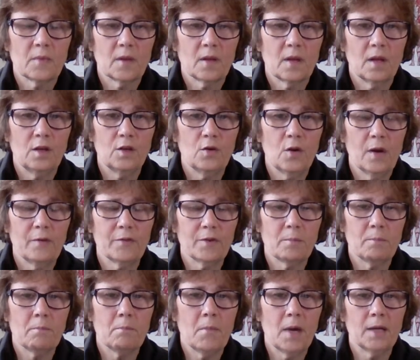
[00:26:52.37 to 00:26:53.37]
And you have to
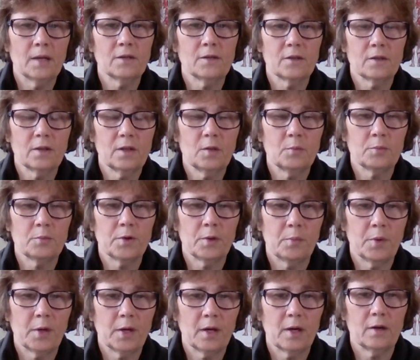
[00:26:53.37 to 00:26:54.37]
mentally
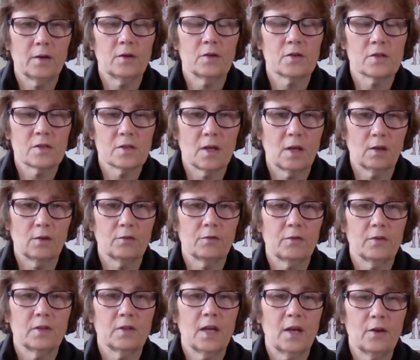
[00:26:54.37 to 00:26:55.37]
prepare
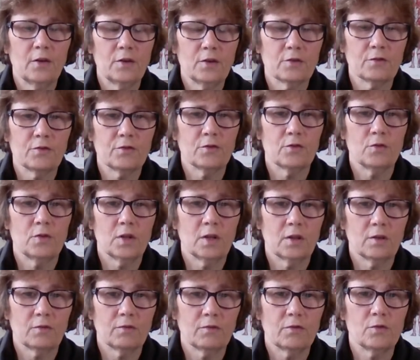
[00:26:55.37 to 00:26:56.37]
yourself. Tell your food that
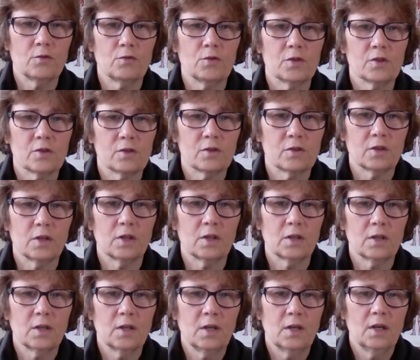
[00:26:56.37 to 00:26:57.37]
the food is good.
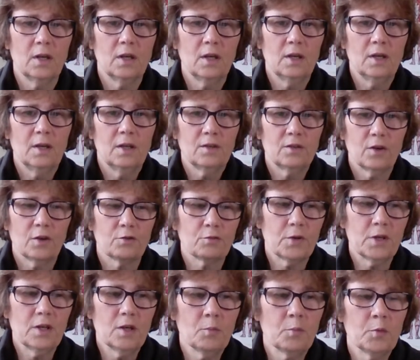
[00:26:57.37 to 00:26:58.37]
So I was
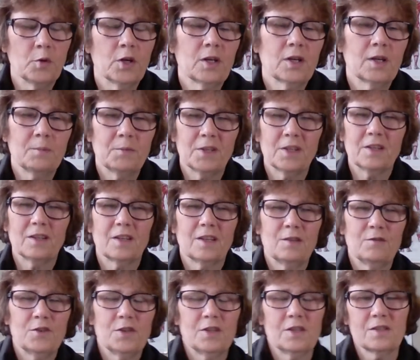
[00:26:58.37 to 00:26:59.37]
reading a book. I'm going to
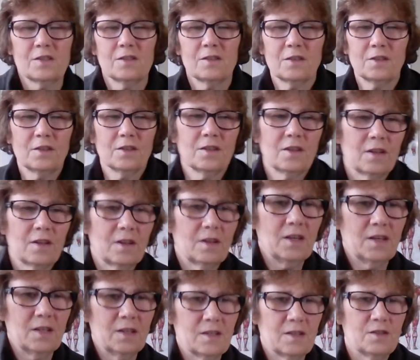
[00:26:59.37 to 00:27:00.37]
give you this little
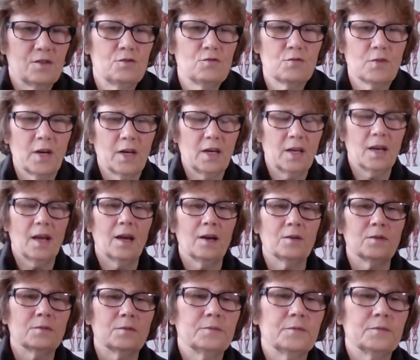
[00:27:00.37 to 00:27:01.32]
thing to do right now.